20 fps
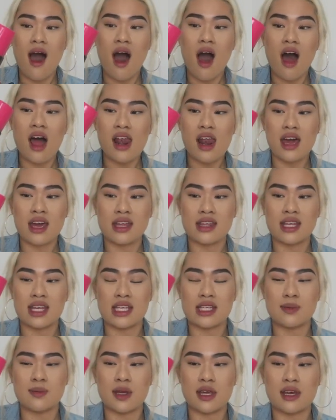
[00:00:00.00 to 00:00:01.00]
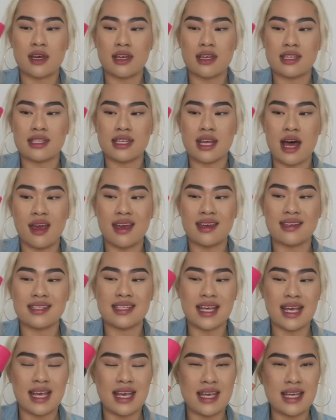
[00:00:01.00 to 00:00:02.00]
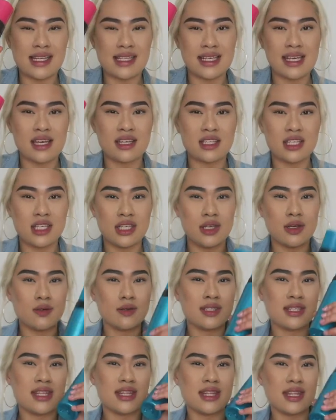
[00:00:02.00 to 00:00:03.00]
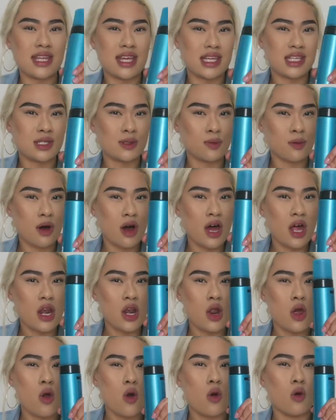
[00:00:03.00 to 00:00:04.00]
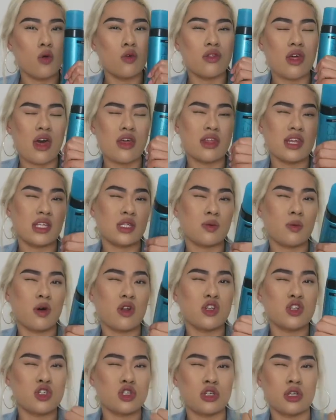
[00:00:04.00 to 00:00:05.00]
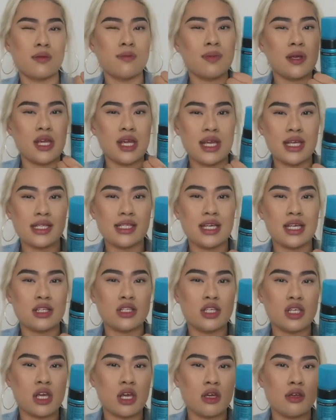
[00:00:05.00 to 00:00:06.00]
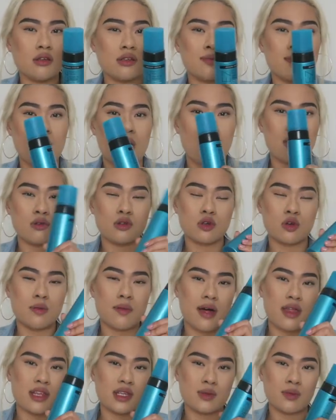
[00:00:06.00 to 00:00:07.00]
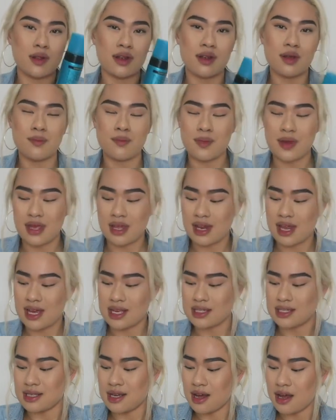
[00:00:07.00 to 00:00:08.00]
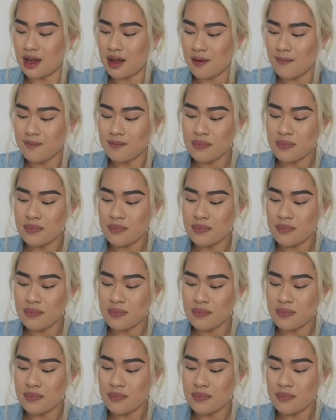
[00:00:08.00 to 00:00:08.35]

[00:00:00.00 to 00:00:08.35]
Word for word: I like this because it's easier to use than this one, although this one should be easier to use, but I'll talk about this one a bit later.